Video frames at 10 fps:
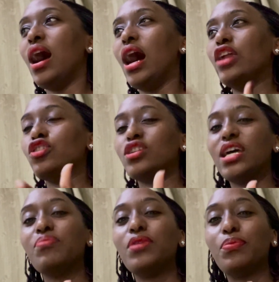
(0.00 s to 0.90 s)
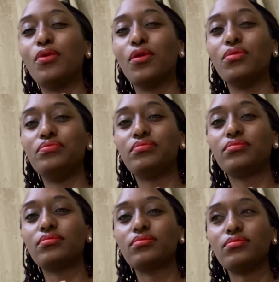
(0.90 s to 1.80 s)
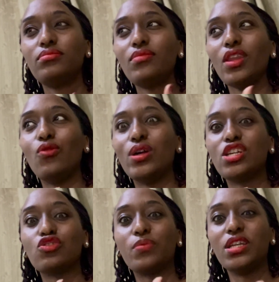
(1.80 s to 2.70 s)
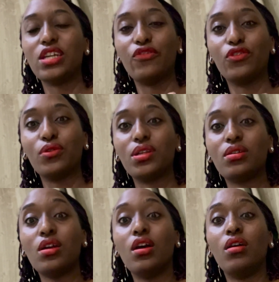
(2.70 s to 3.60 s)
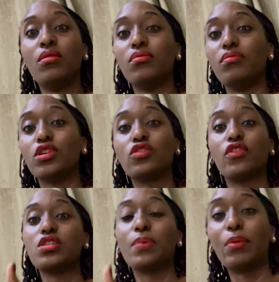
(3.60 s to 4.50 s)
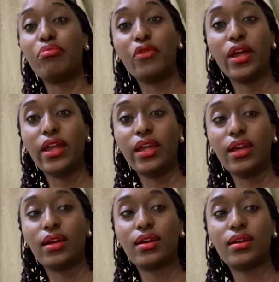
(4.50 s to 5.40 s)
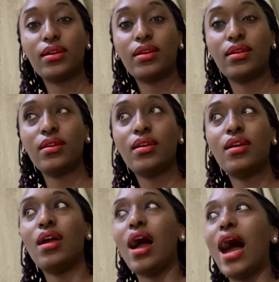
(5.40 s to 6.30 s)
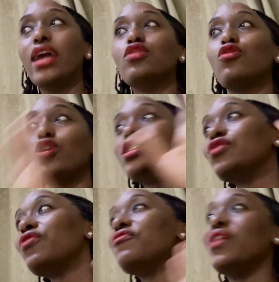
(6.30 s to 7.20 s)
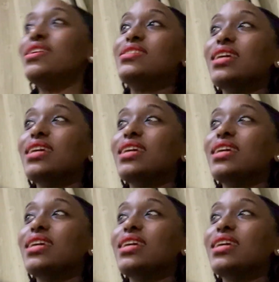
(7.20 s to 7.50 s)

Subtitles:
and you're 10 people waiting to be interviewed, most of those people are praying, and God's favor is